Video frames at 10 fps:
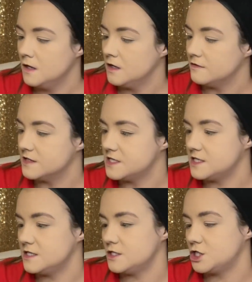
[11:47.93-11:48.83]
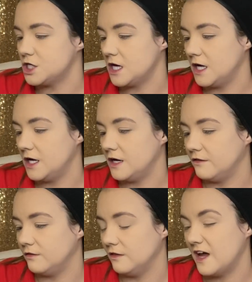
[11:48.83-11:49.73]
This is in the shade
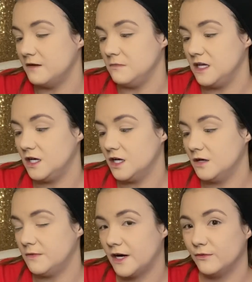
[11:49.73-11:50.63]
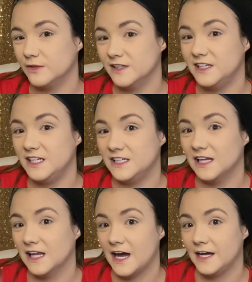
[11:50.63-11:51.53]
light medium, and I really need
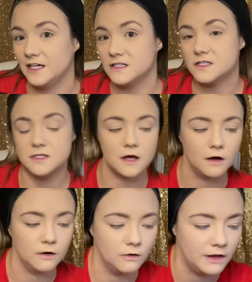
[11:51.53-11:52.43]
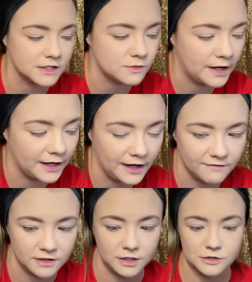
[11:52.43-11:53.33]
light, so that's why I
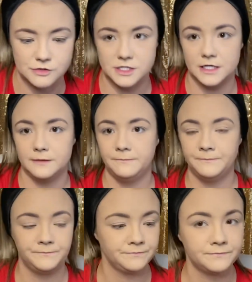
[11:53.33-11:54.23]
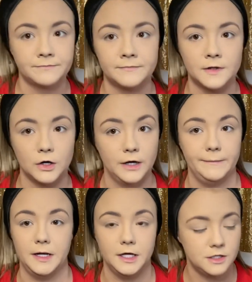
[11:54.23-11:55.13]
haven't used it. Or I'm
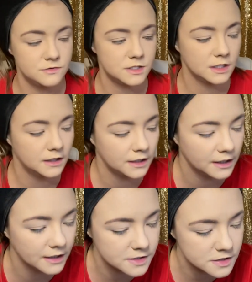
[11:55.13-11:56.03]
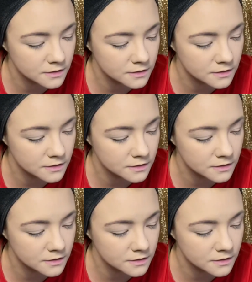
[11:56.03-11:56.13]
not using it, I guess.